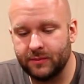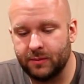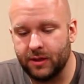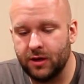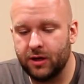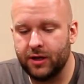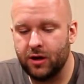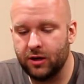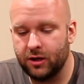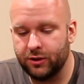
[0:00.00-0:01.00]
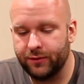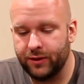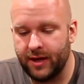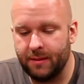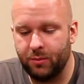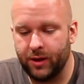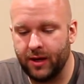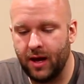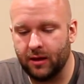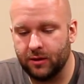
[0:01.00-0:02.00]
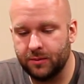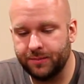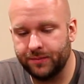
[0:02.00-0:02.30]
But Donkey Kong Country for the Game Boy Color.